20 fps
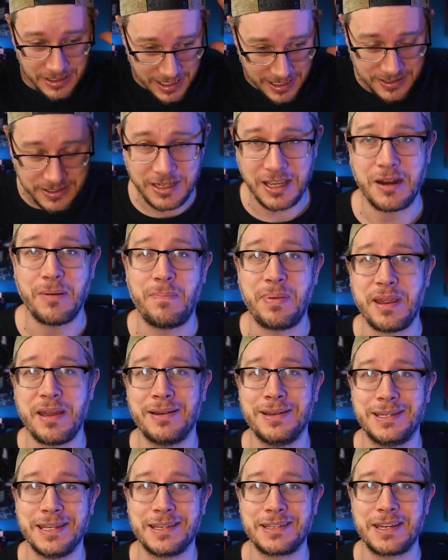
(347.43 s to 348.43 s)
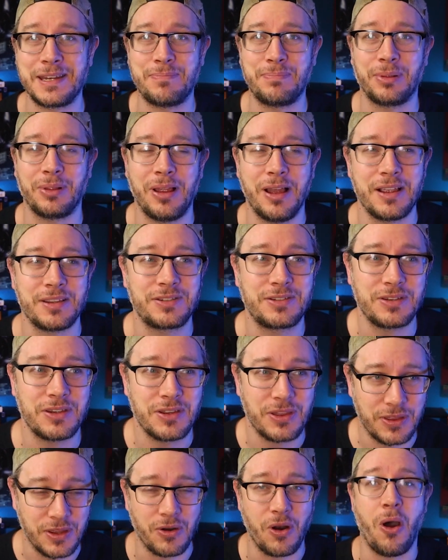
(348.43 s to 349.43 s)
it's going to be on Disney Plus.
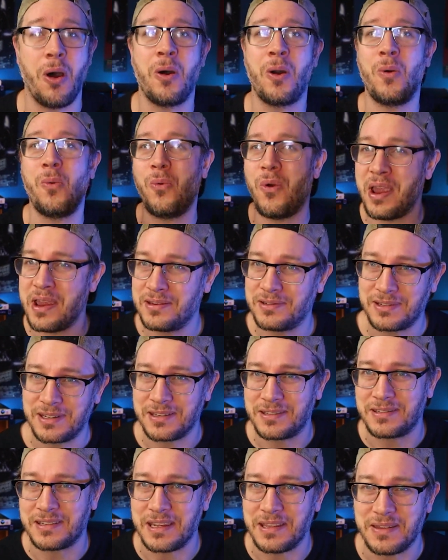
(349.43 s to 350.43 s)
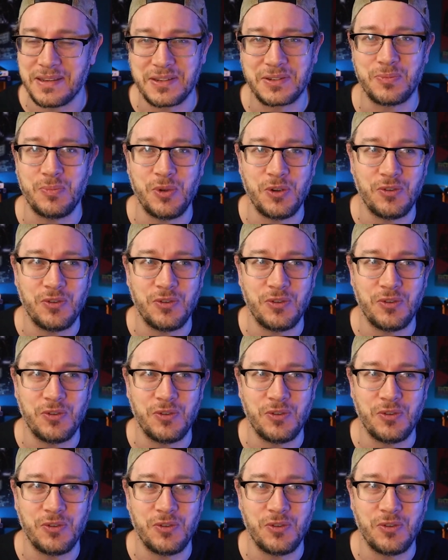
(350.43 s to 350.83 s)
There are ways to see this